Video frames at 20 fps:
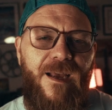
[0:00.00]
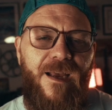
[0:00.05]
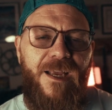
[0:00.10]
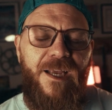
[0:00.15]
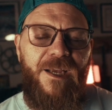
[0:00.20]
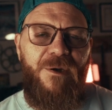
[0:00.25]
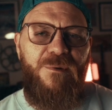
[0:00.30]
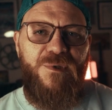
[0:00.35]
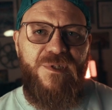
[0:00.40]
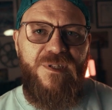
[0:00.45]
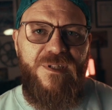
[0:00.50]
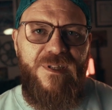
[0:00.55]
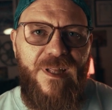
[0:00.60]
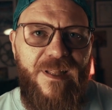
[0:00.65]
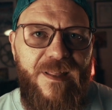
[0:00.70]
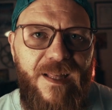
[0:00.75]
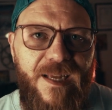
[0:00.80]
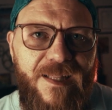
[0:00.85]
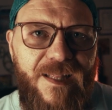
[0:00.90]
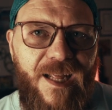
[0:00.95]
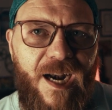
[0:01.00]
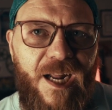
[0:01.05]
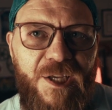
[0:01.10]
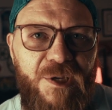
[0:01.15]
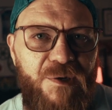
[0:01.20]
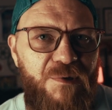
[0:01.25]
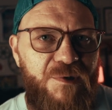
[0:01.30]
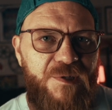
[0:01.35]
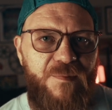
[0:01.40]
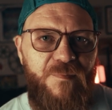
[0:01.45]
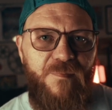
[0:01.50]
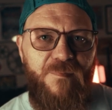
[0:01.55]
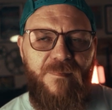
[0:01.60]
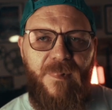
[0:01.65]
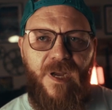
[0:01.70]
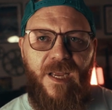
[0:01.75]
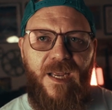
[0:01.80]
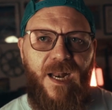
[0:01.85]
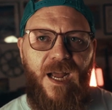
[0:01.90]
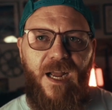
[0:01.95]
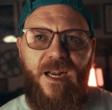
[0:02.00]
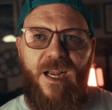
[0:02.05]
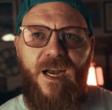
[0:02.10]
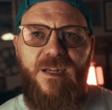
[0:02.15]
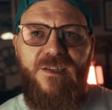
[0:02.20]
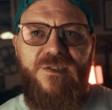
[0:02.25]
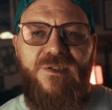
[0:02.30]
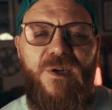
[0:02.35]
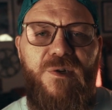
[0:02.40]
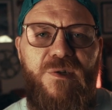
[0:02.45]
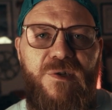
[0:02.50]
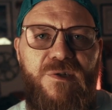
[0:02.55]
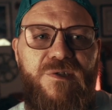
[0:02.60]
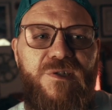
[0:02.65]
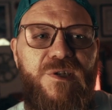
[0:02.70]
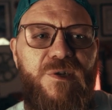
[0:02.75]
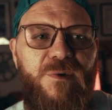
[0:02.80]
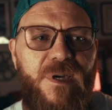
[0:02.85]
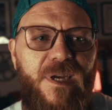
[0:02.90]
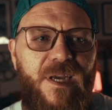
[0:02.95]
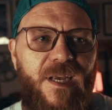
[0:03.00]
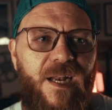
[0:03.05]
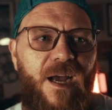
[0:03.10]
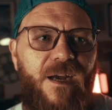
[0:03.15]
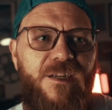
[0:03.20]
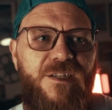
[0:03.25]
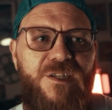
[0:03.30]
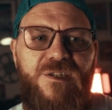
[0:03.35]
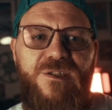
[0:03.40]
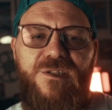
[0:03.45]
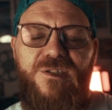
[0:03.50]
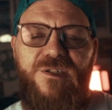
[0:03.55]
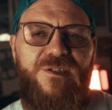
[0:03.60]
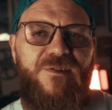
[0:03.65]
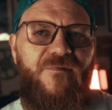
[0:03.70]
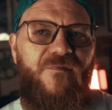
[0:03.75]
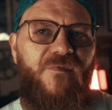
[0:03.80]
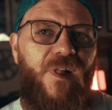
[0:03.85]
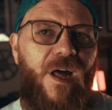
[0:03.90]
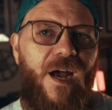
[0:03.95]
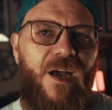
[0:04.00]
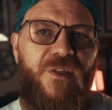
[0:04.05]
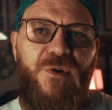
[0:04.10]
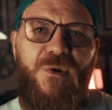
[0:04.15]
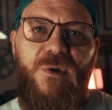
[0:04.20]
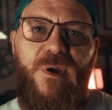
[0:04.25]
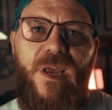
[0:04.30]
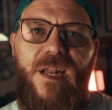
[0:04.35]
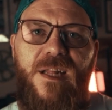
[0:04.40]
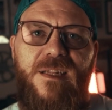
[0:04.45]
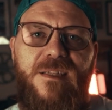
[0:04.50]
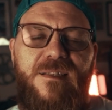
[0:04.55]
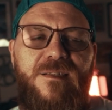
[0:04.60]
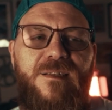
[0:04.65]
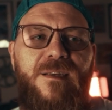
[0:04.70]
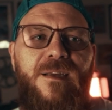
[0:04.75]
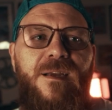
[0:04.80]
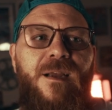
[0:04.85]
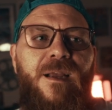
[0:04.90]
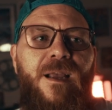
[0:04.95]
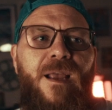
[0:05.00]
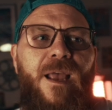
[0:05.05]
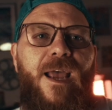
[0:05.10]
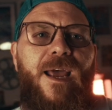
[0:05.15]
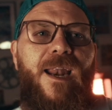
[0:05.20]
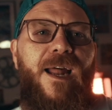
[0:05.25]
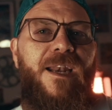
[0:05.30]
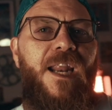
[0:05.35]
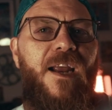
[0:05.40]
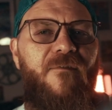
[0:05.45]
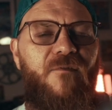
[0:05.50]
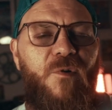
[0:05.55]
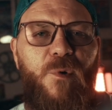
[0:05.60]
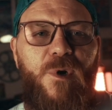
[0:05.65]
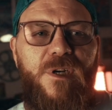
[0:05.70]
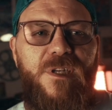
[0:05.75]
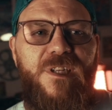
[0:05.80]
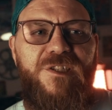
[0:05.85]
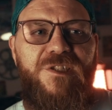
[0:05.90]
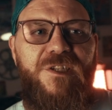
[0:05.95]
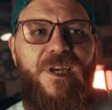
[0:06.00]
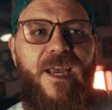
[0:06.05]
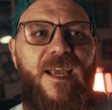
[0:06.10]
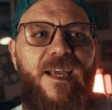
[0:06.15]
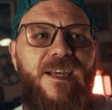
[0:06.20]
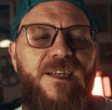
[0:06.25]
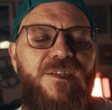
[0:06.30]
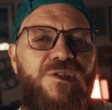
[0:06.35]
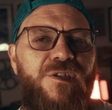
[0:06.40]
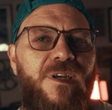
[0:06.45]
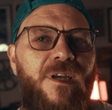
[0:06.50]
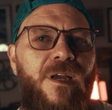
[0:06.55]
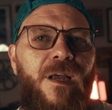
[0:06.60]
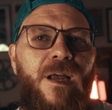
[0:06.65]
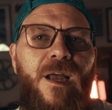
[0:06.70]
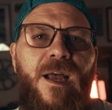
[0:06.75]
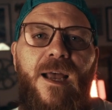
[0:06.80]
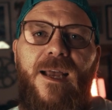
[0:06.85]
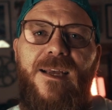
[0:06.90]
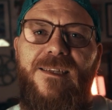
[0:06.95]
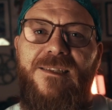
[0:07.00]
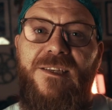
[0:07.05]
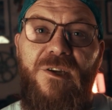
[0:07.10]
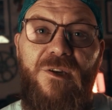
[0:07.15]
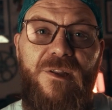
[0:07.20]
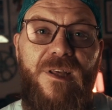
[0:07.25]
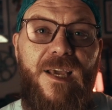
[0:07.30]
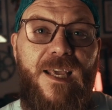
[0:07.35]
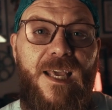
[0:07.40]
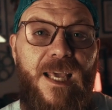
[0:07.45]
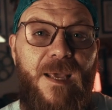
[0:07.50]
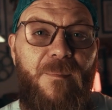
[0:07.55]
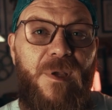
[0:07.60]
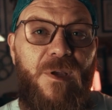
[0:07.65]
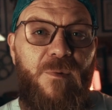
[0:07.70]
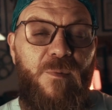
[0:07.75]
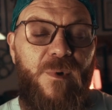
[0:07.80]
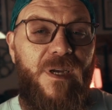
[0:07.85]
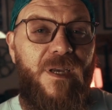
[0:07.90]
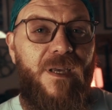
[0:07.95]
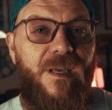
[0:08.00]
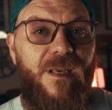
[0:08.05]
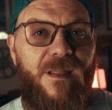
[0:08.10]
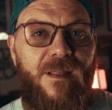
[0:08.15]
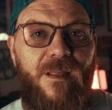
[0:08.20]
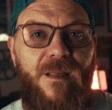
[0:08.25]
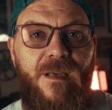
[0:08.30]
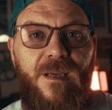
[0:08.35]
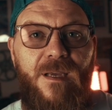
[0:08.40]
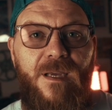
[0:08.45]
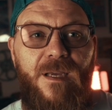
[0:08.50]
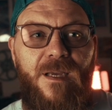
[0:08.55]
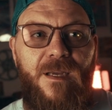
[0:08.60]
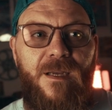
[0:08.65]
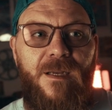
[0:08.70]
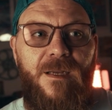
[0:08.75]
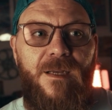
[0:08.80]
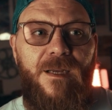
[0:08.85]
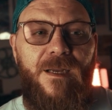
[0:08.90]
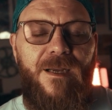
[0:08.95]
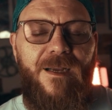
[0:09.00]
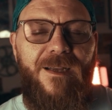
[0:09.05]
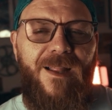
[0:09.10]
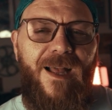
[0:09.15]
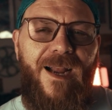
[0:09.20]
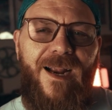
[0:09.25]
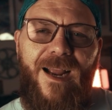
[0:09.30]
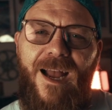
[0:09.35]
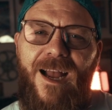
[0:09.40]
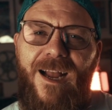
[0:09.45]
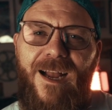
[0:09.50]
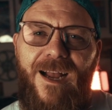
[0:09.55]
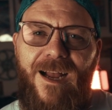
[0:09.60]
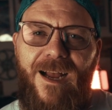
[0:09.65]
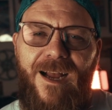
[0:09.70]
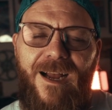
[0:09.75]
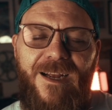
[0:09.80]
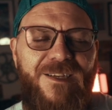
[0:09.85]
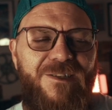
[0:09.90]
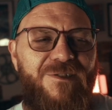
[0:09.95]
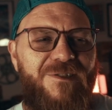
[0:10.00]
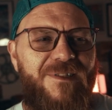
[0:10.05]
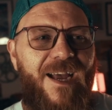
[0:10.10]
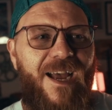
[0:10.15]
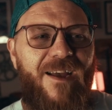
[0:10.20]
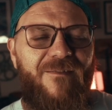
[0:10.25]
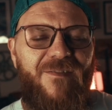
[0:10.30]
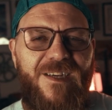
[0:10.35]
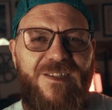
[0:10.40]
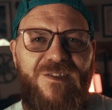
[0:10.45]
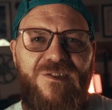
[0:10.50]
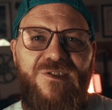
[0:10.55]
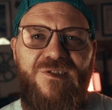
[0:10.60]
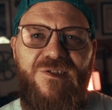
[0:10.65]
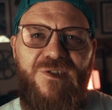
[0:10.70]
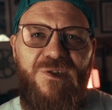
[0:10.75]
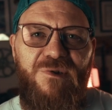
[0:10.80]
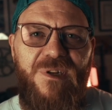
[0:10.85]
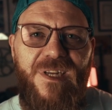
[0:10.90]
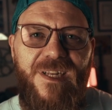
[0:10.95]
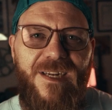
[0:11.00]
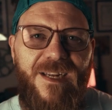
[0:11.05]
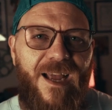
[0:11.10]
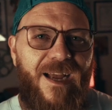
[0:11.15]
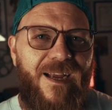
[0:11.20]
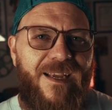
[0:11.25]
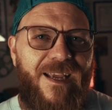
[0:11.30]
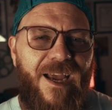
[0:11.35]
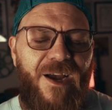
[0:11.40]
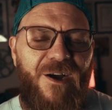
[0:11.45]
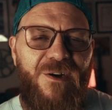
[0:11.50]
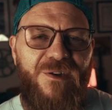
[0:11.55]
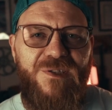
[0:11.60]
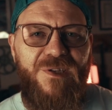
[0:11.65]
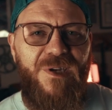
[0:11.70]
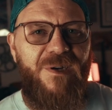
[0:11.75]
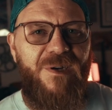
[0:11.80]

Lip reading: It was the thing that I used, and I got so used to it, and I just fly through edits, and I never wanted to change until they hit me with, like, I used to have like the student account, so